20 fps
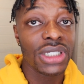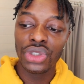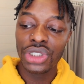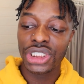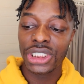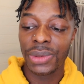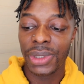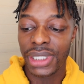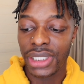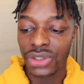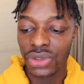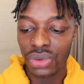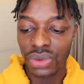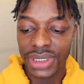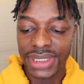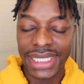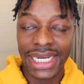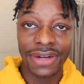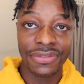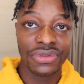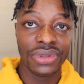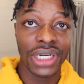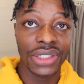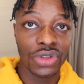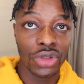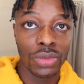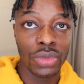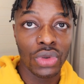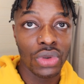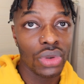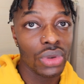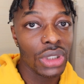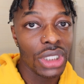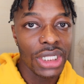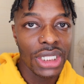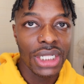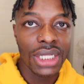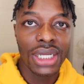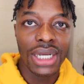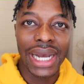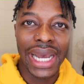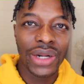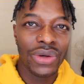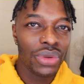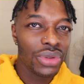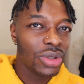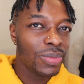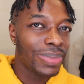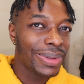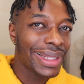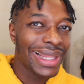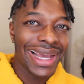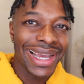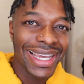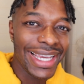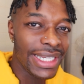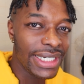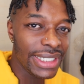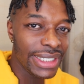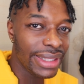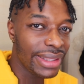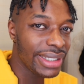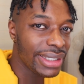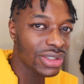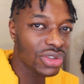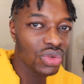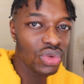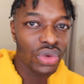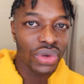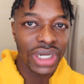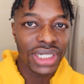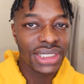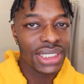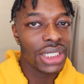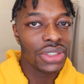Usually what I do is after I derma roll, I don't apply anything too crazy.